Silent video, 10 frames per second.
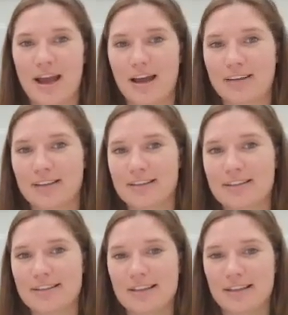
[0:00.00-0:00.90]
and
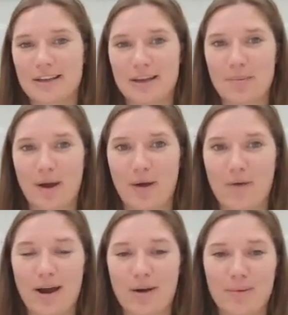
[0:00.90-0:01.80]
thinking about
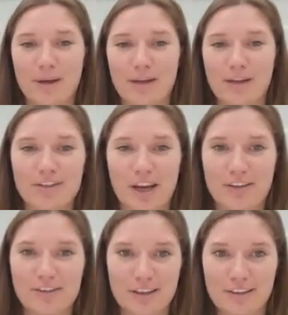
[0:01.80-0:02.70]
how we're going to
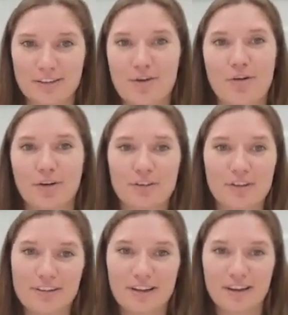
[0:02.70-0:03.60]
change things across
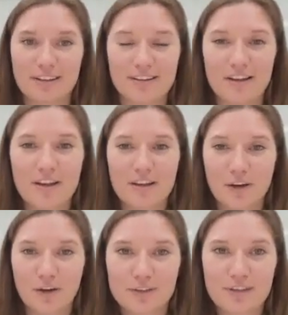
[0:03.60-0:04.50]
the site
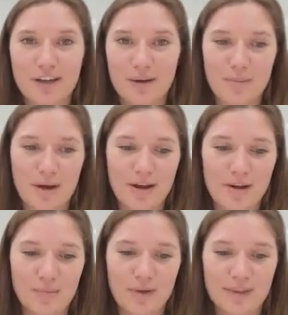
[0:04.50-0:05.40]
long term
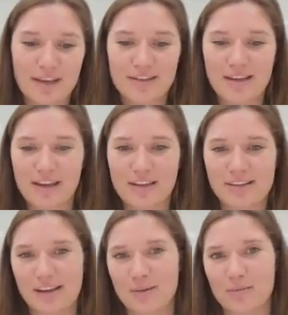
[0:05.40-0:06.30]
with the estates
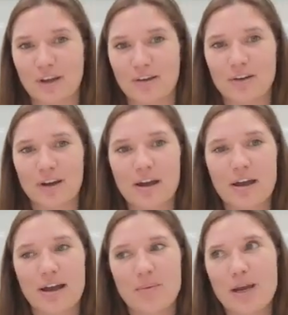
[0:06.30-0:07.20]
team. So
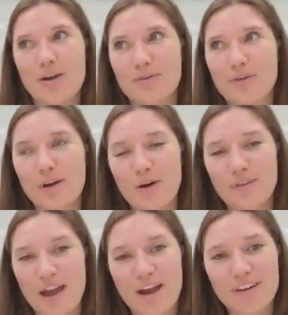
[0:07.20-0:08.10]
we cover a lot of
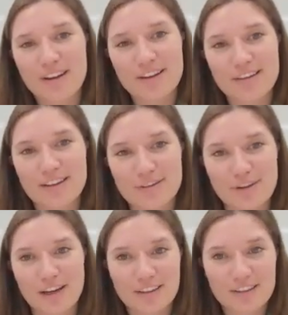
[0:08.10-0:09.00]
areas and it's
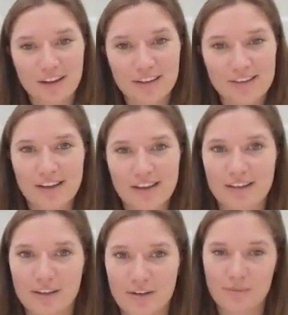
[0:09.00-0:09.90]
really exciting,
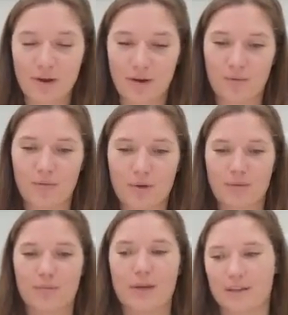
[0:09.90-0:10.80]
and kind of
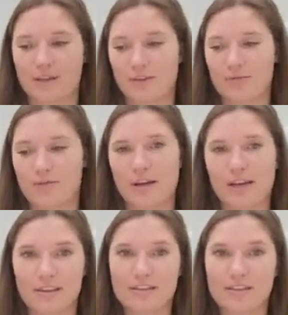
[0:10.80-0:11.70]
we're really
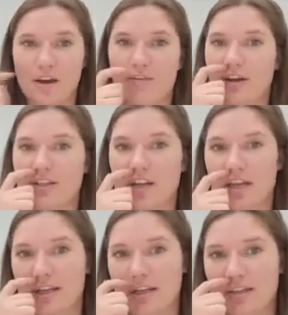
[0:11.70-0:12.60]
at the start of our
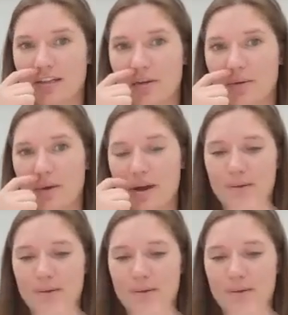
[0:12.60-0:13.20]
journey. So